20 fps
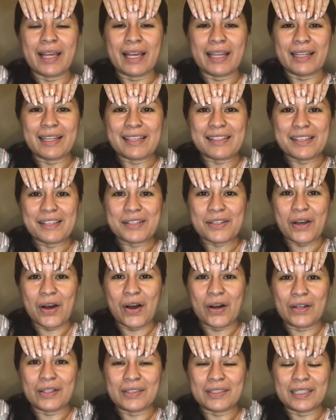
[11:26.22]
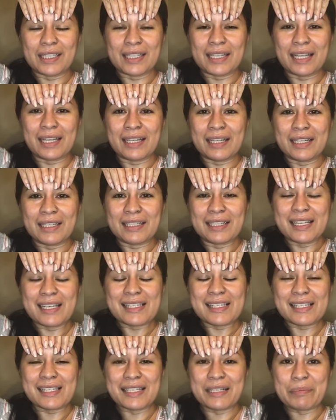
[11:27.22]
this is called the
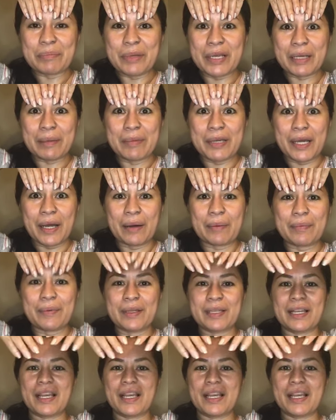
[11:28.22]
instant pick-me-up,